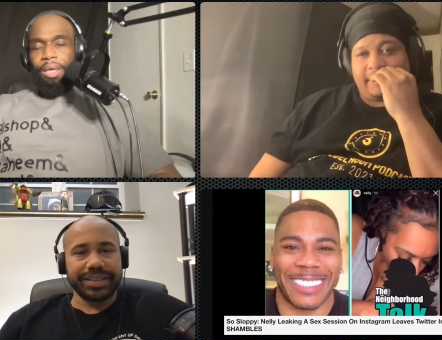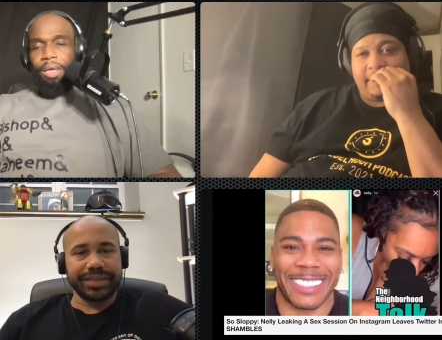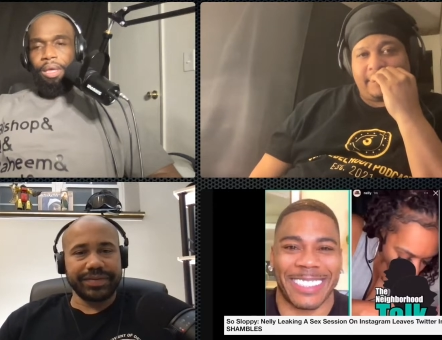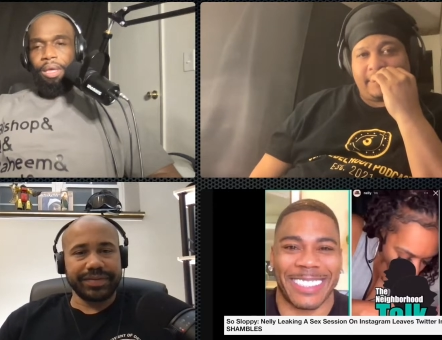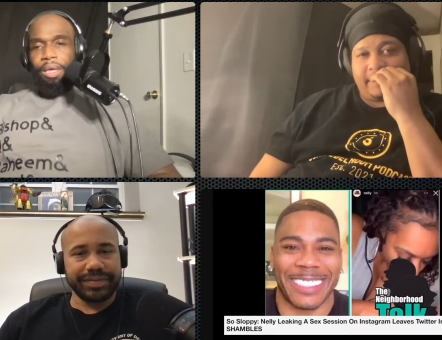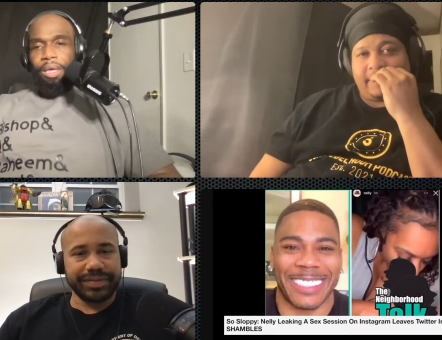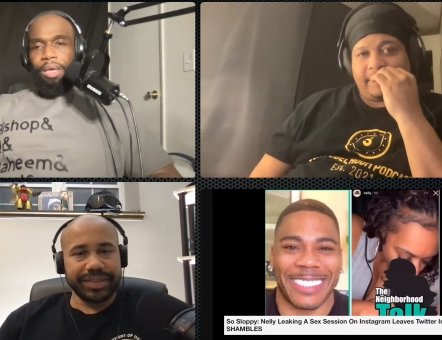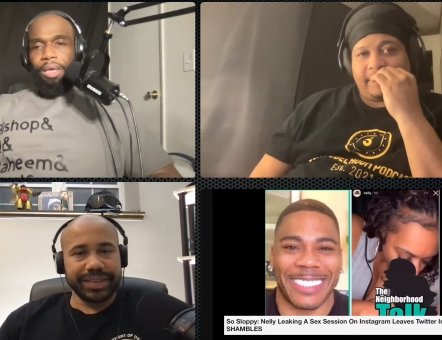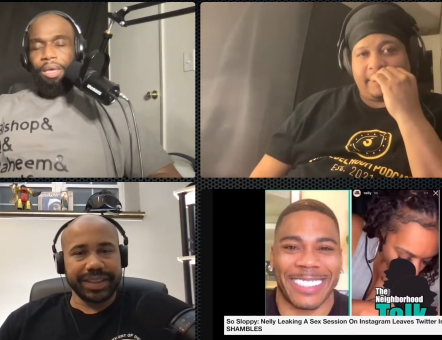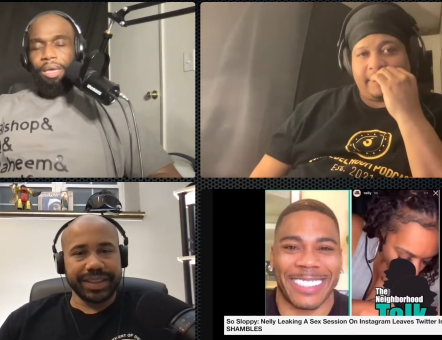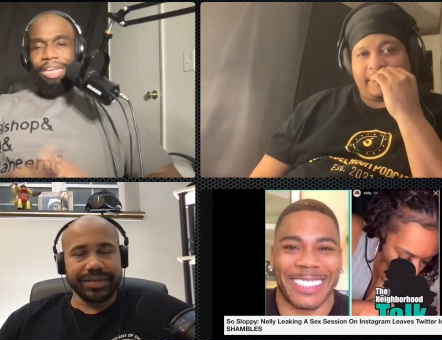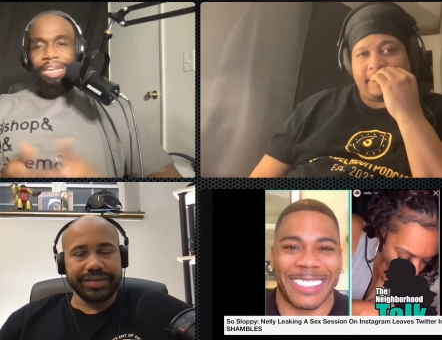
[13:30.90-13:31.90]
Speaker 1: if
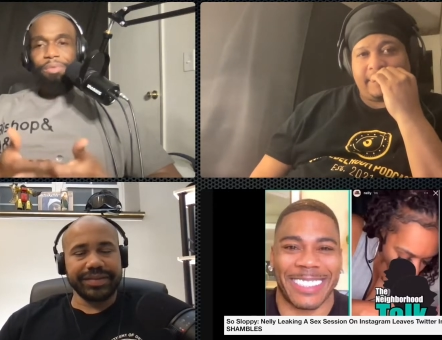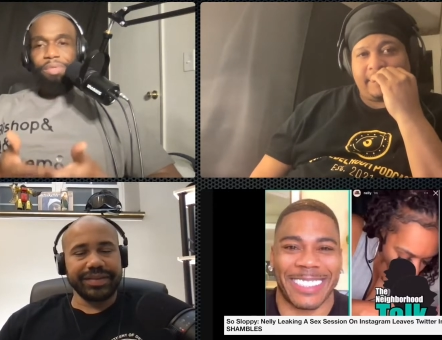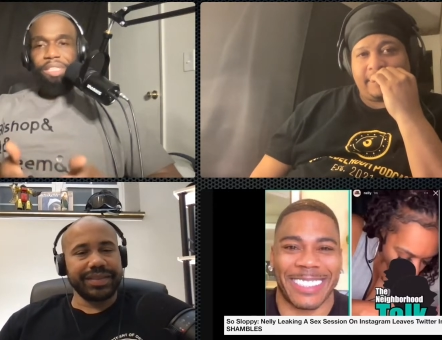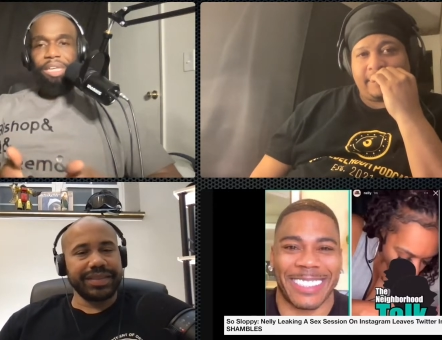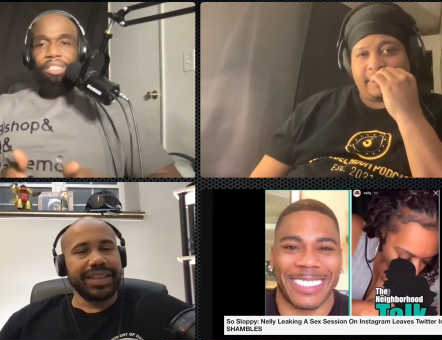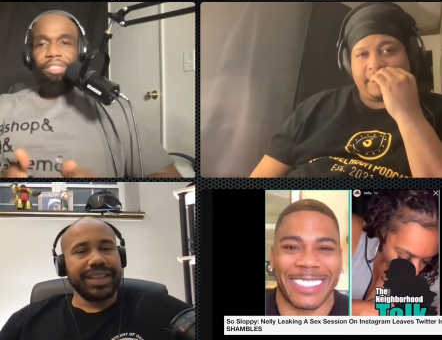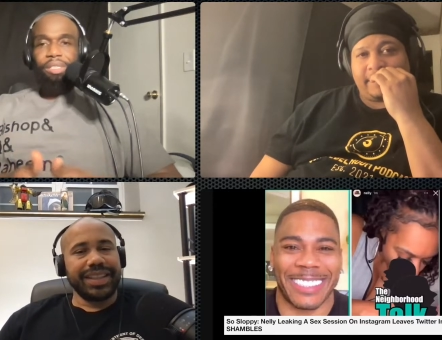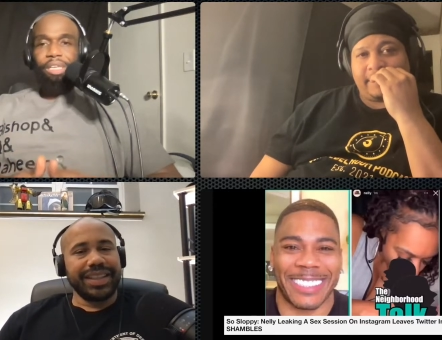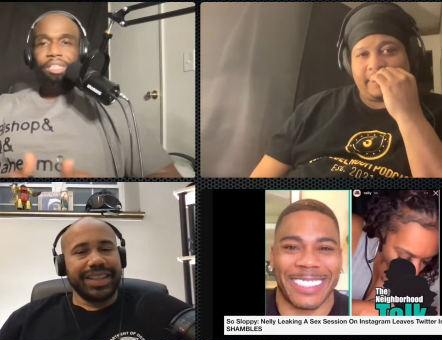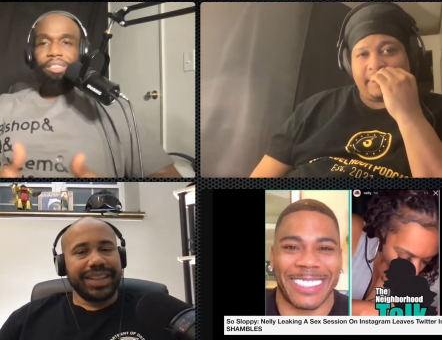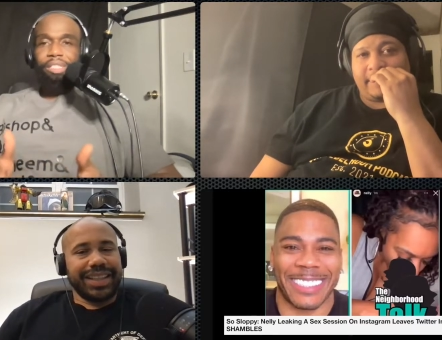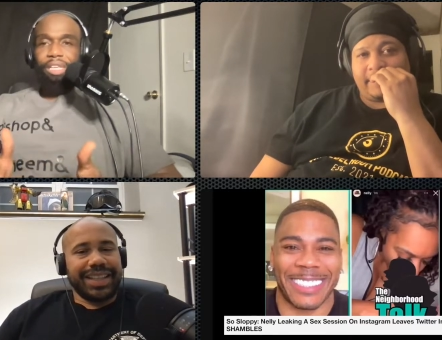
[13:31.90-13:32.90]
you know, and it was his
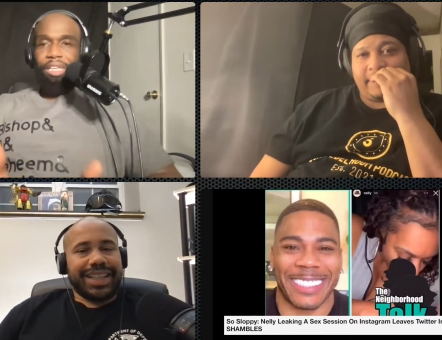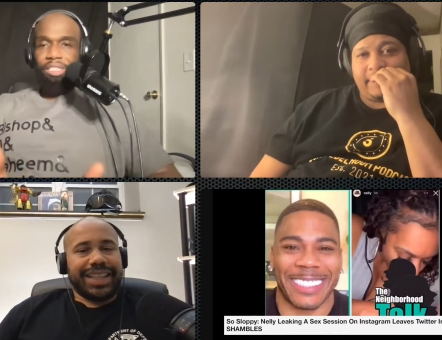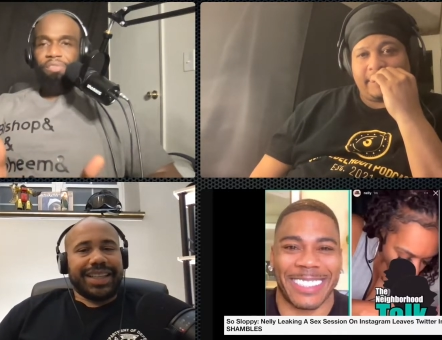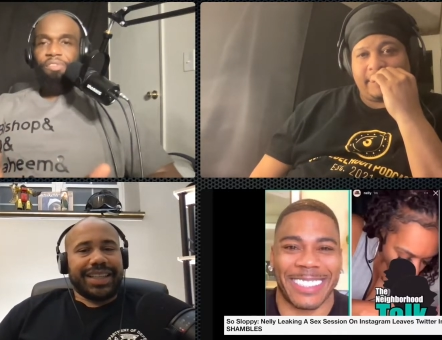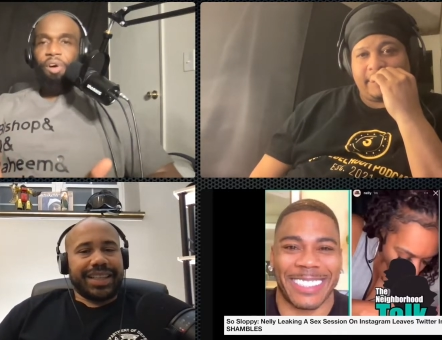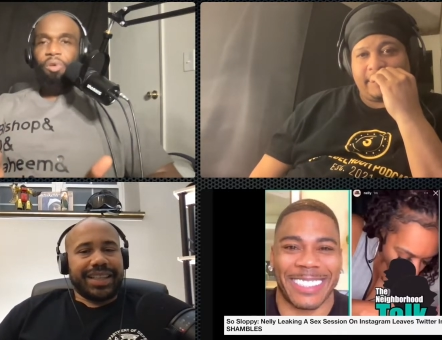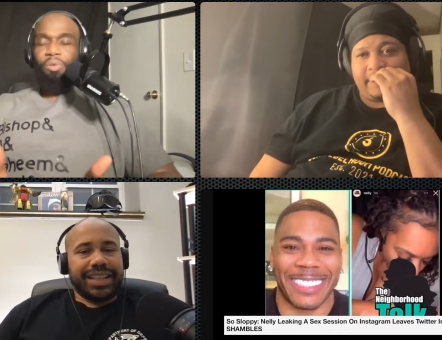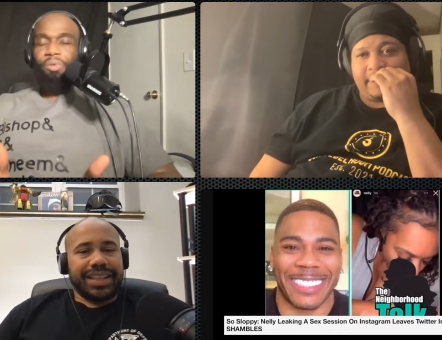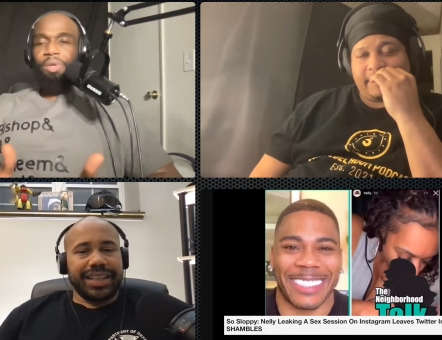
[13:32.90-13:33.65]
his his phone.